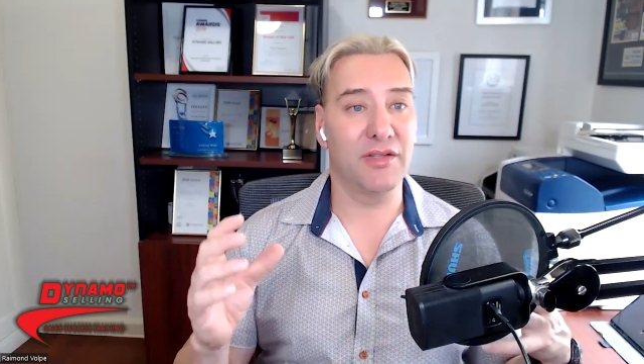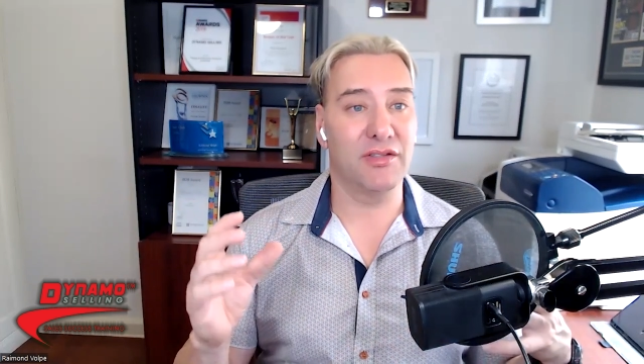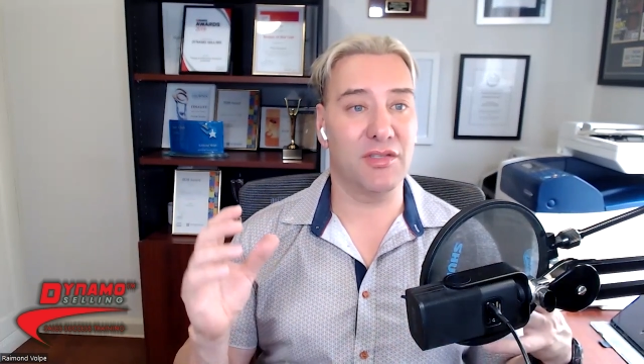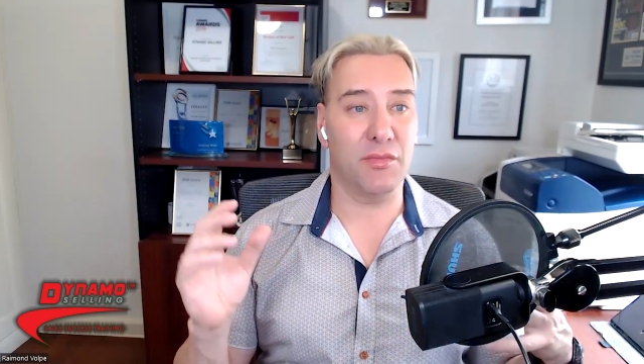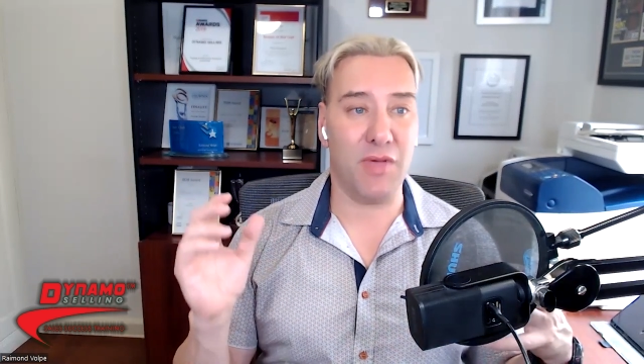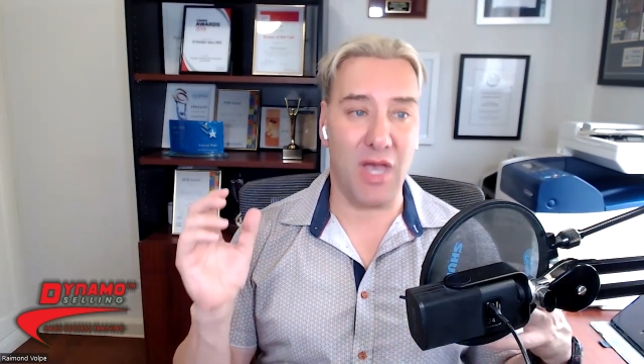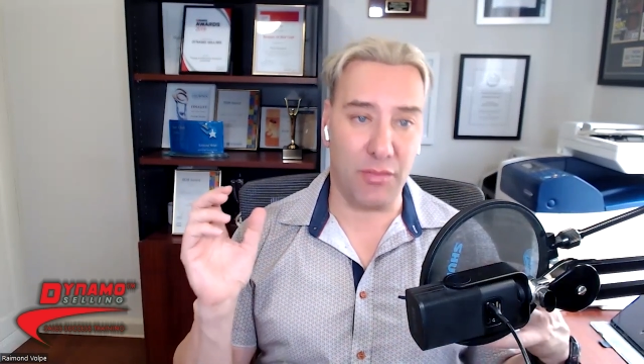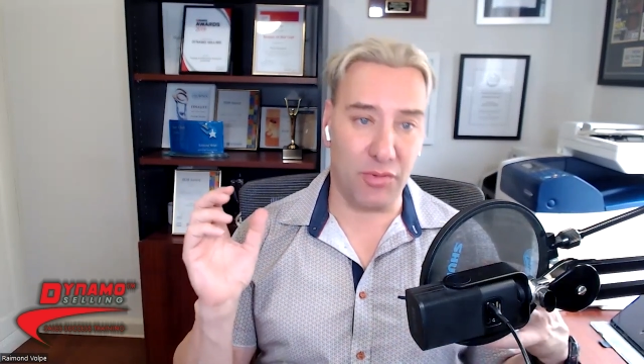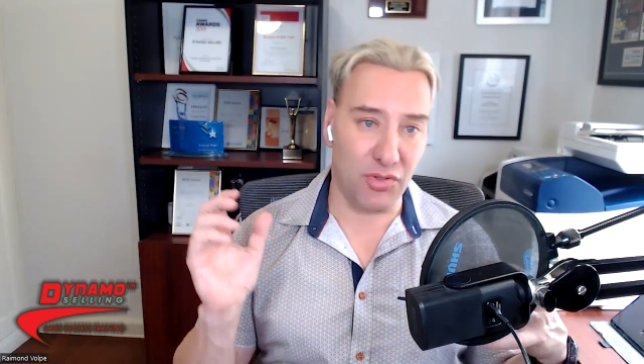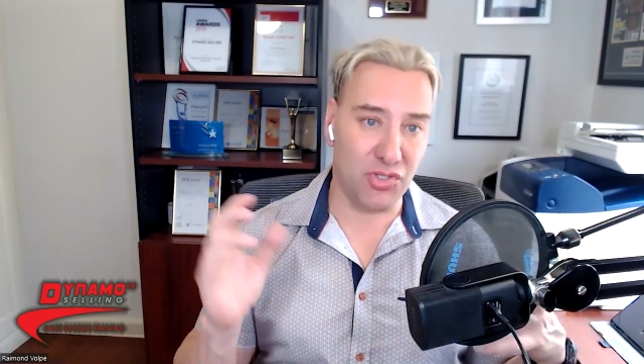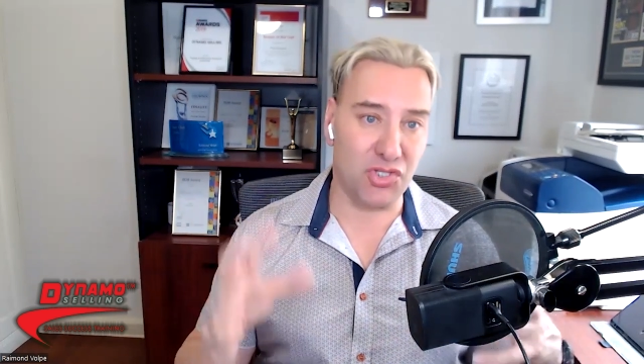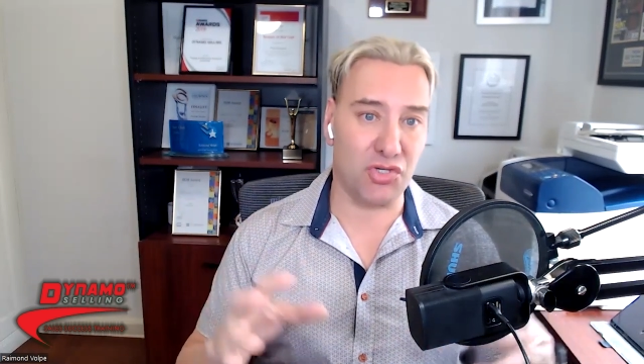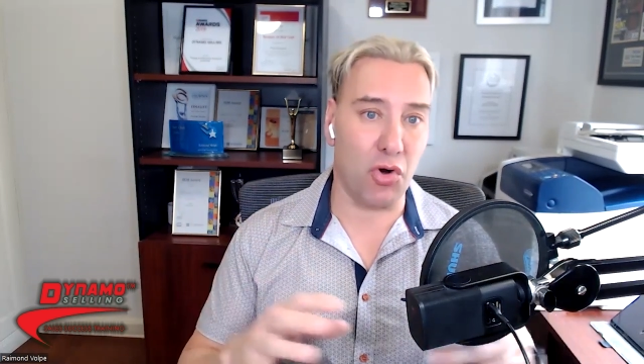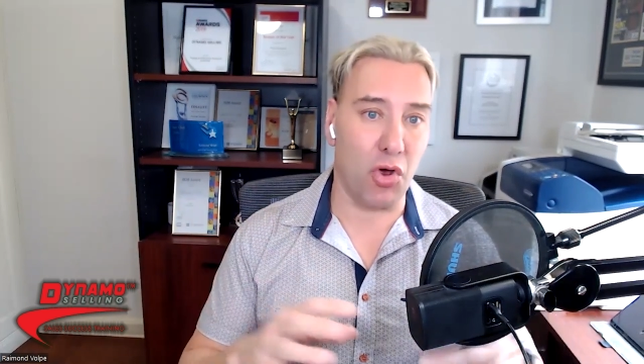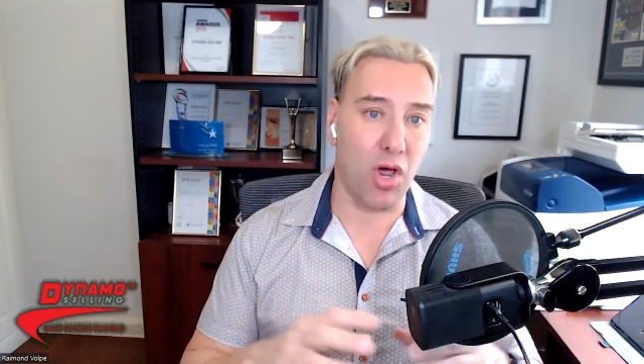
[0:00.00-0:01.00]
to be able to
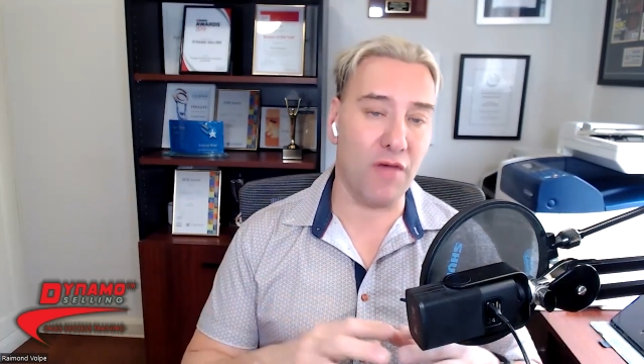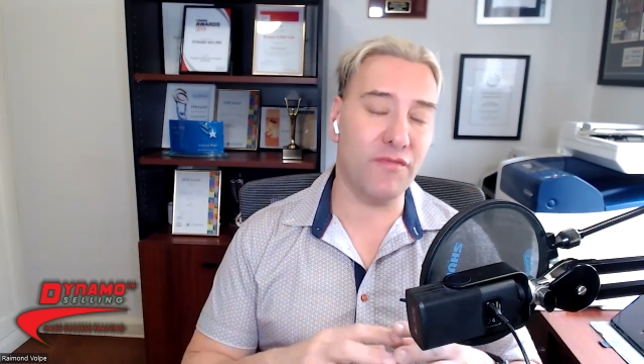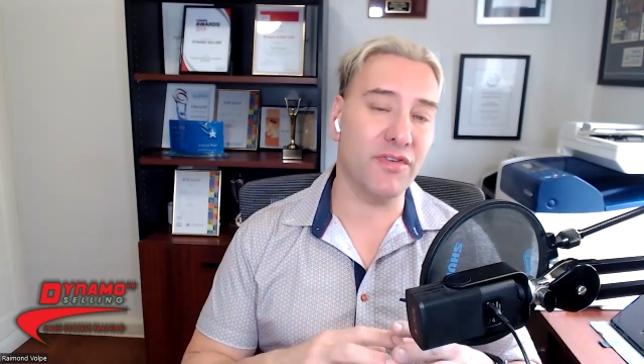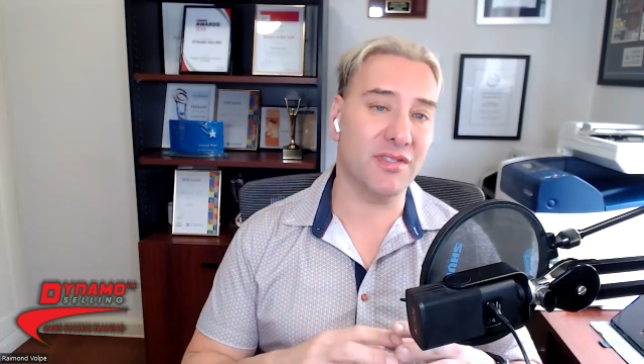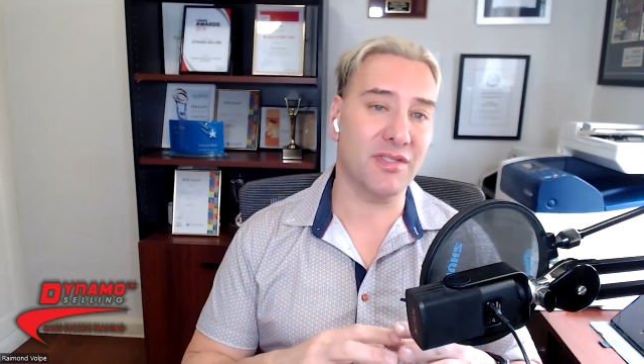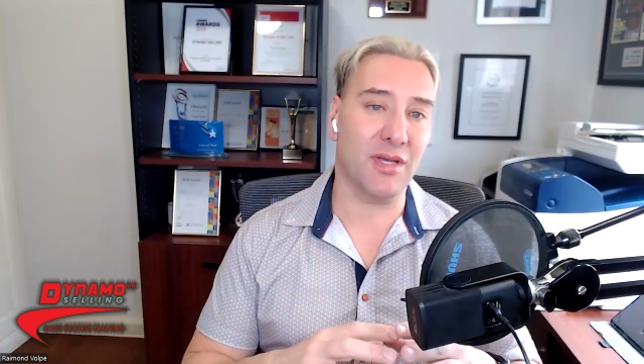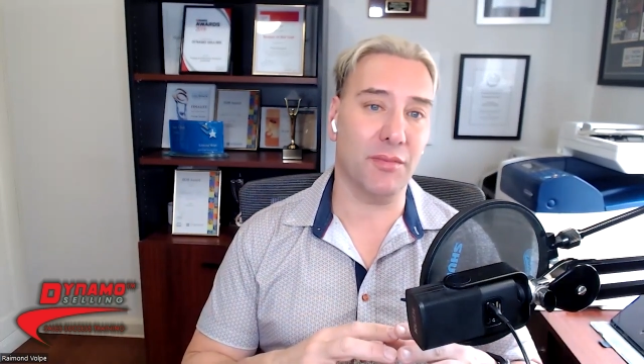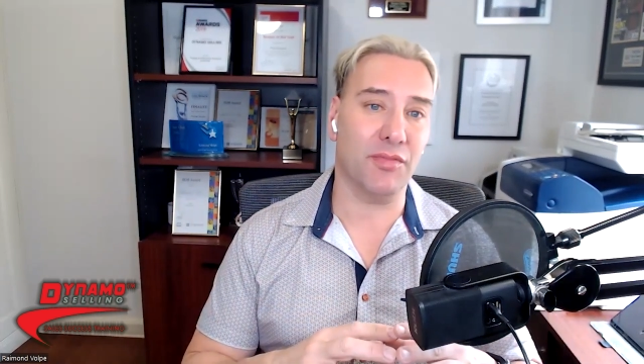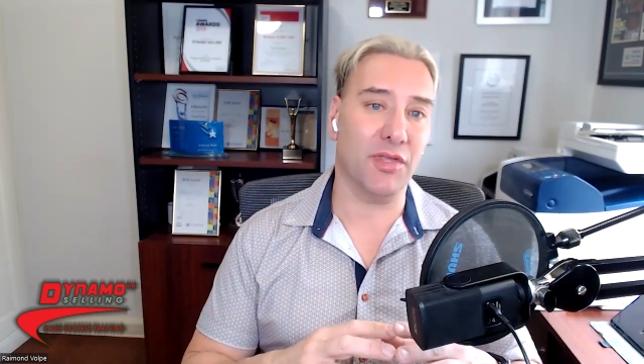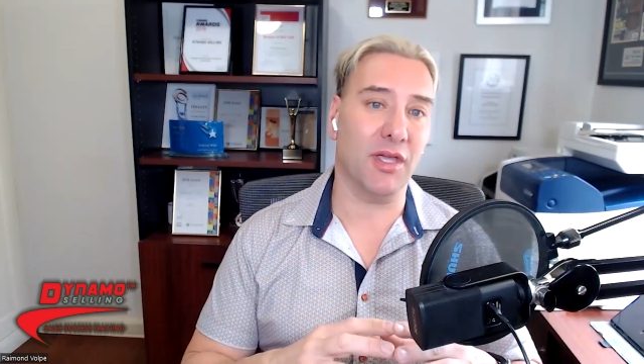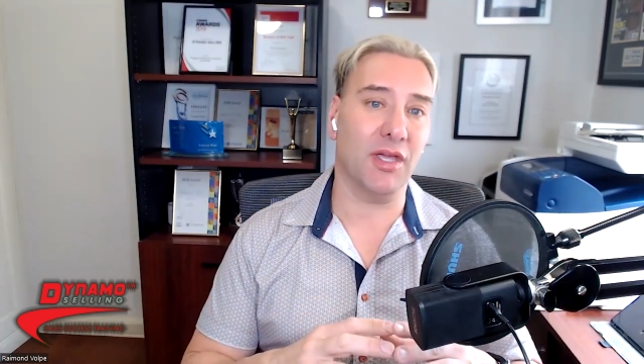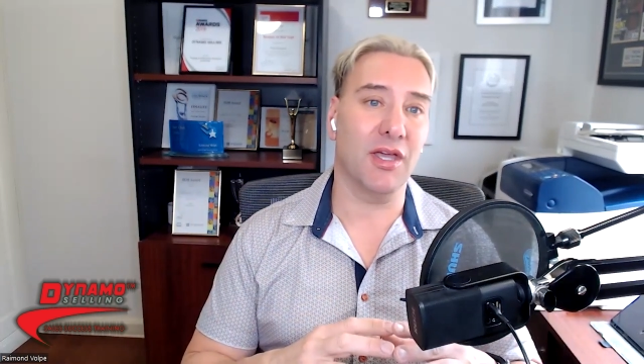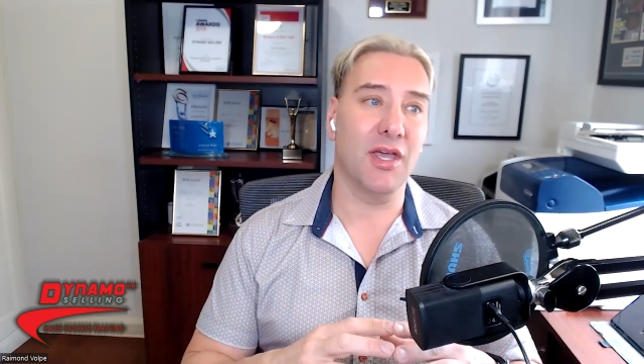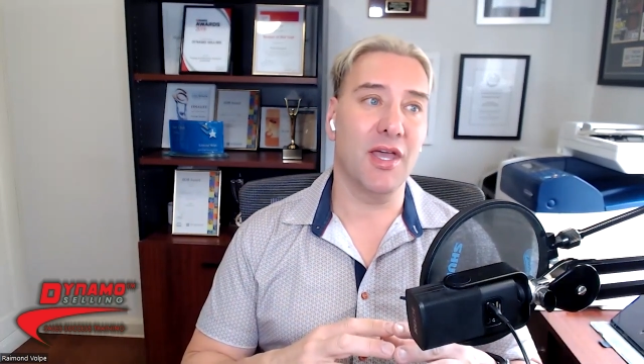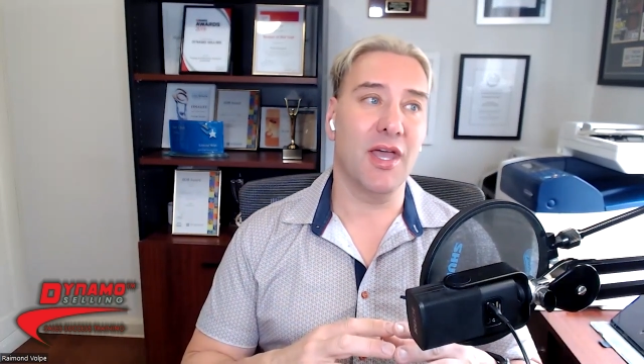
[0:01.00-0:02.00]
strive for
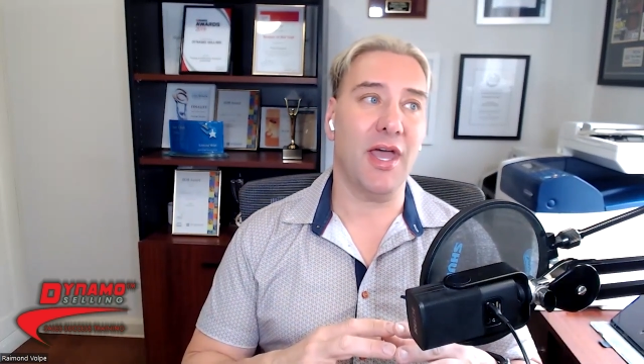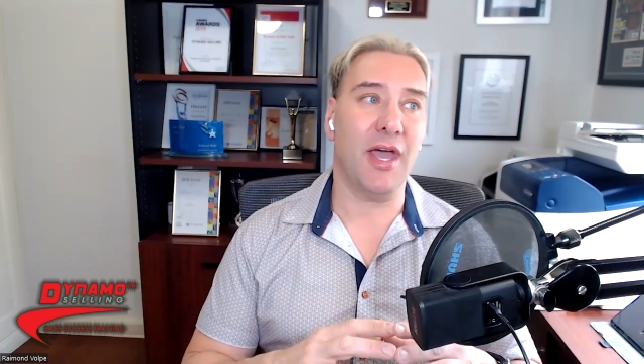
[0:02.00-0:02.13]
something.